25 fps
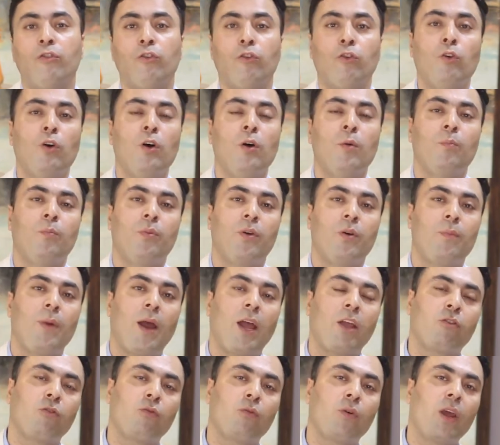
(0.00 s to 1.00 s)
you
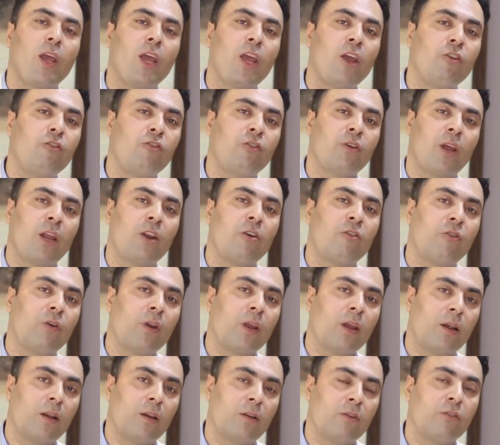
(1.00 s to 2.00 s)
premature aging and
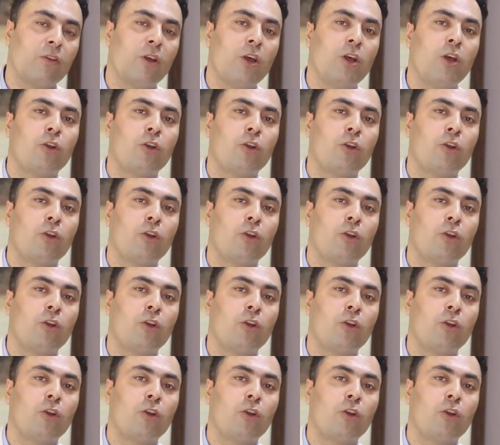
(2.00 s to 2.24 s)
wrinkles.